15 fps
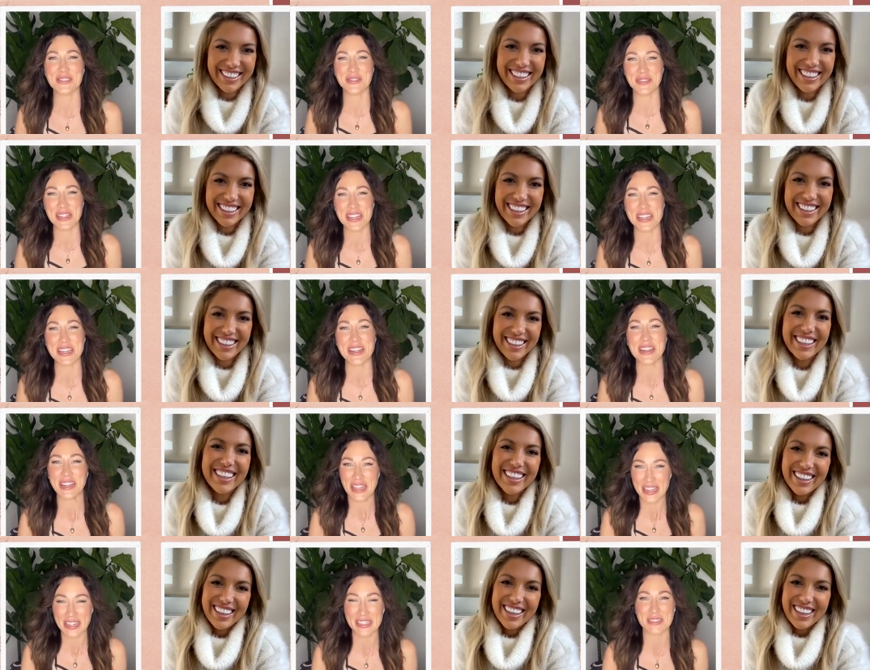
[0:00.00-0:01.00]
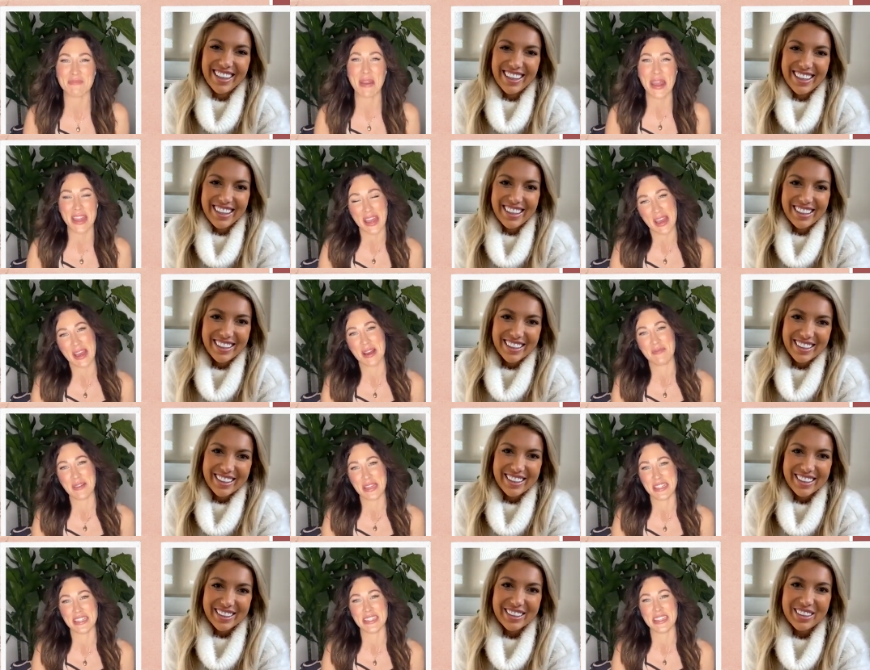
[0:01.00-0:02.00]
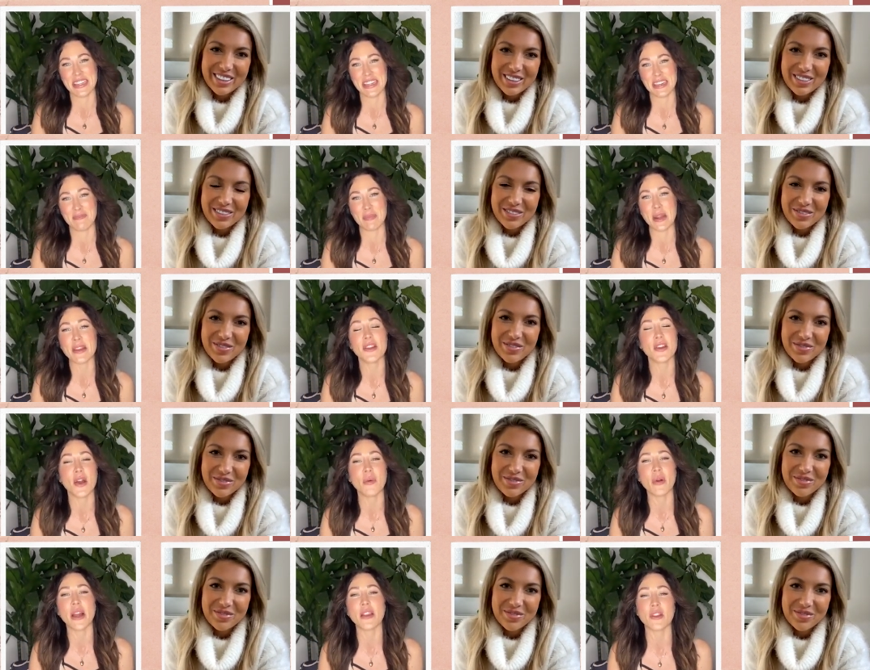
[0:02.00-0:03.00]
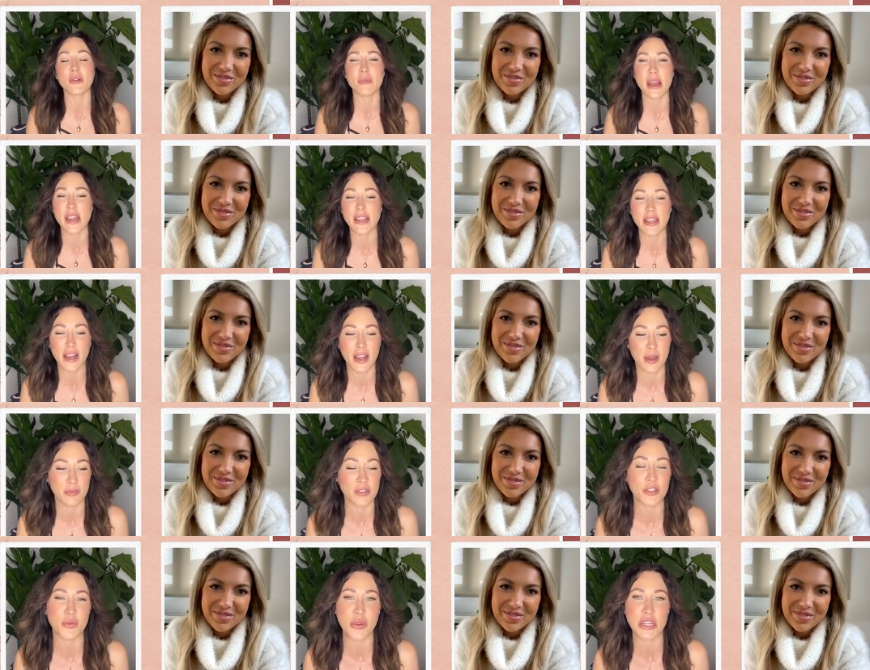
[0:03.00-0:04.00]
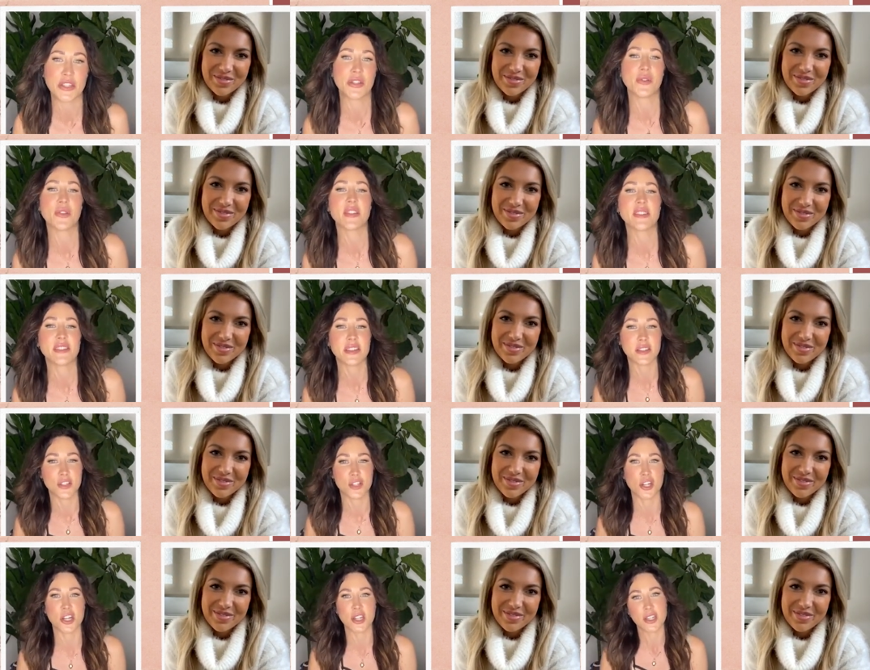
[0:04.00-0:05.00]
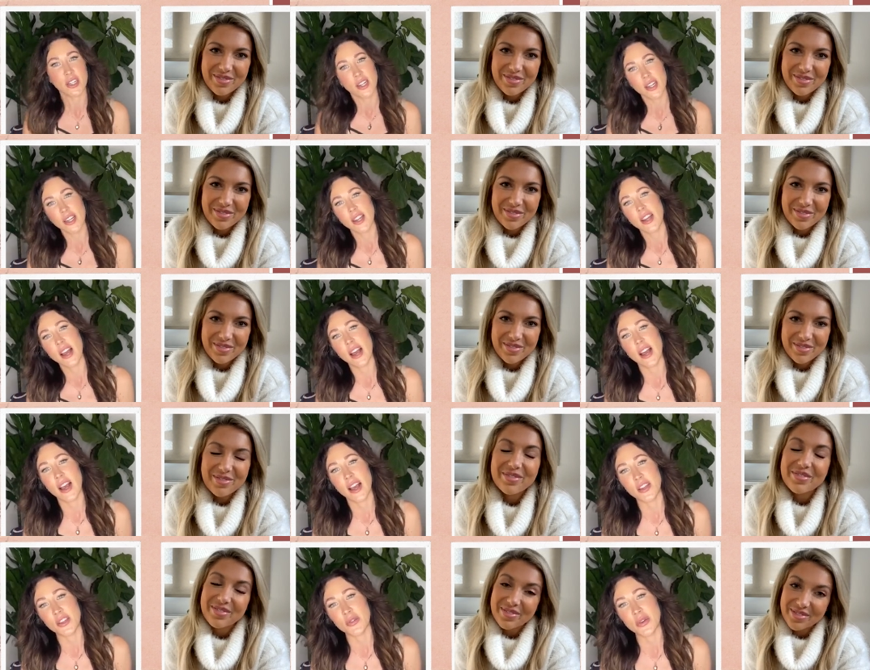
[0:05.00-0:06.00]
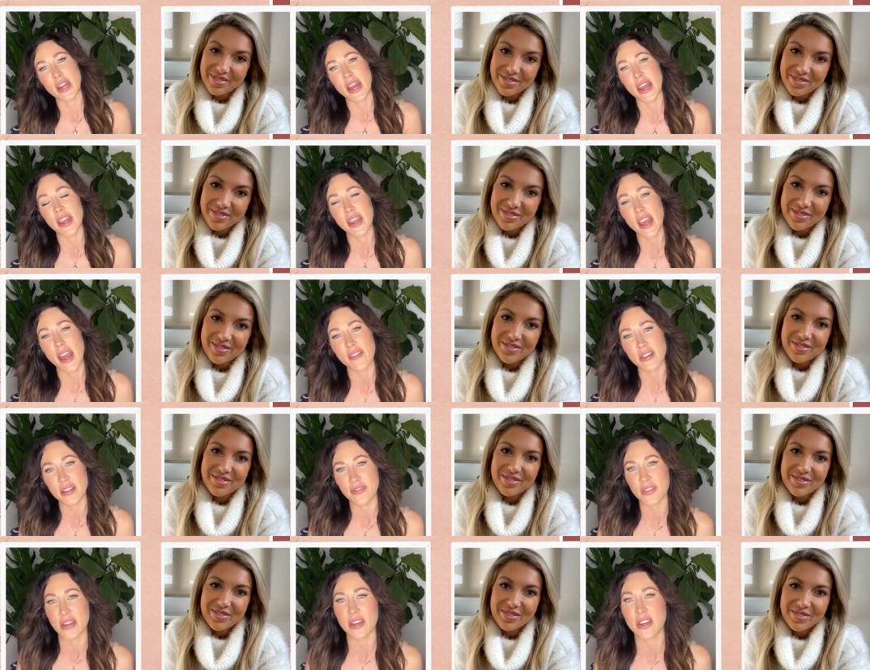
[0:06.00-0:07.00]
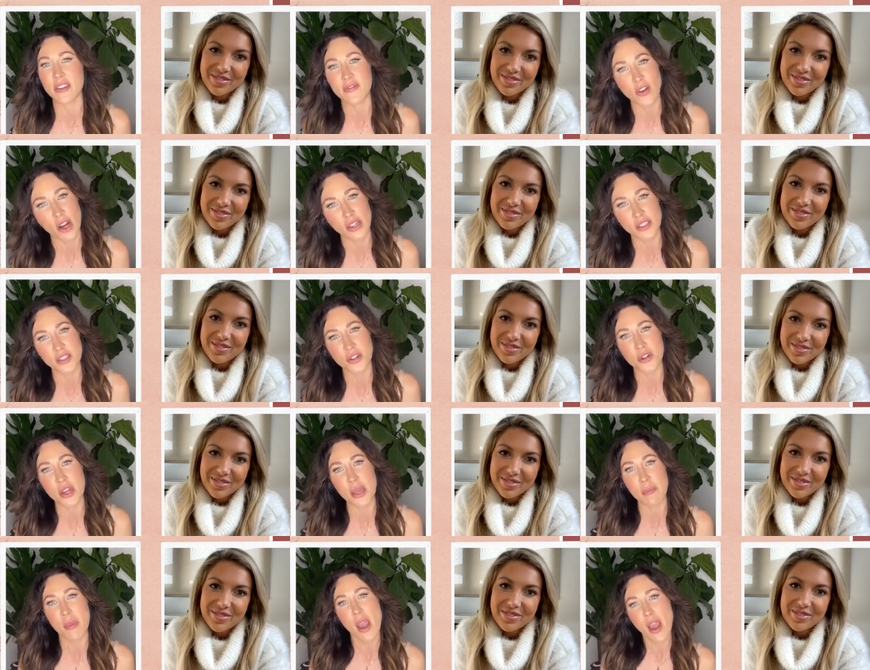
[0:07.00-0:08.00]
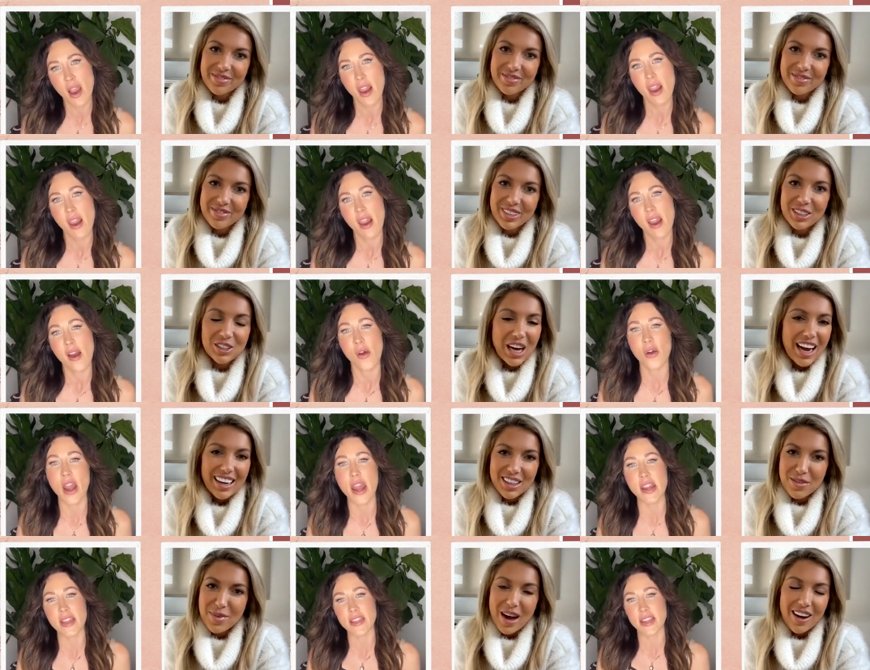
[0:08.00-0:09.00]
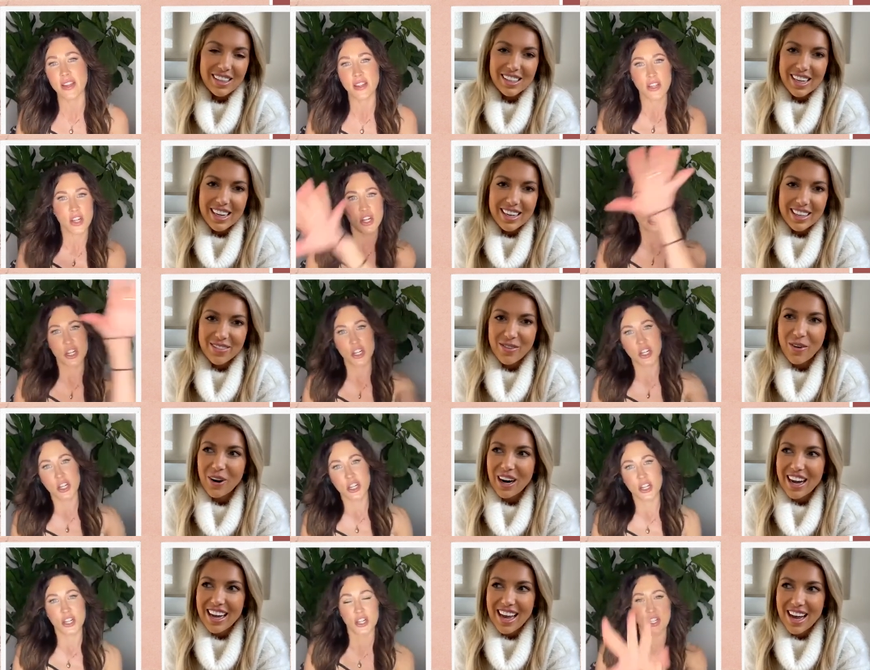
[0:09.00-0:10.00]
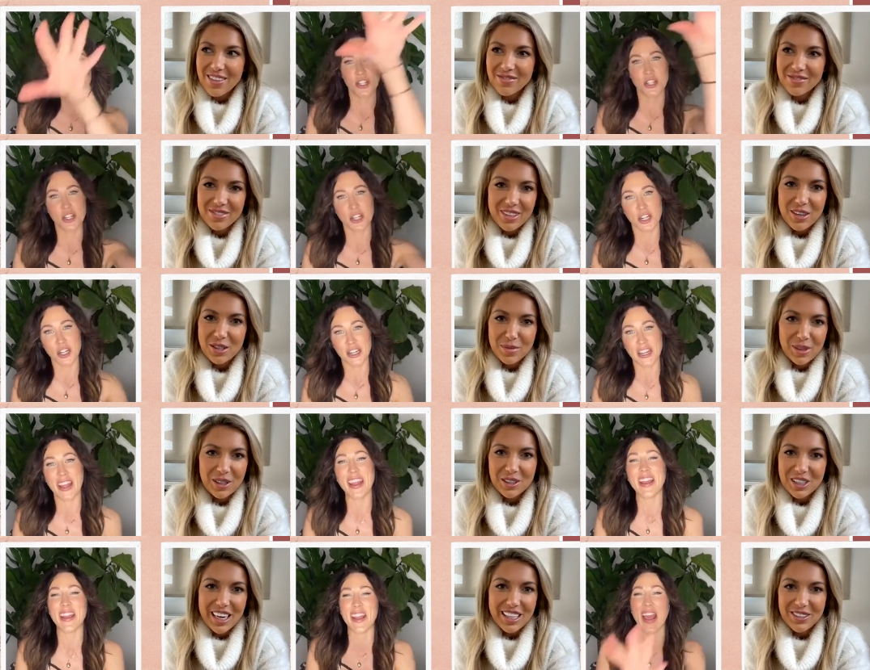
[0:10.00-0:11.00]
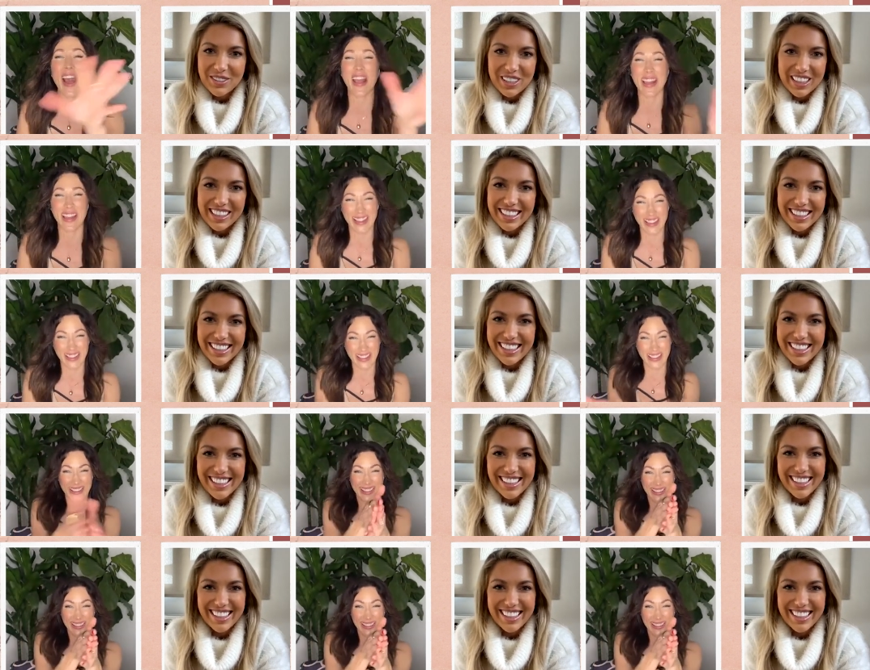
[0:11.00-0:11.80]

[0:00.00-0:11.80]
Speaker 1: We it is mayhem indeed. But you know what? You're my um, sweet tooth sister. Uh, you and I have an affinity for ice cream or Jack anything. in the Box at 4 a.m. Those milkshakes were delicious.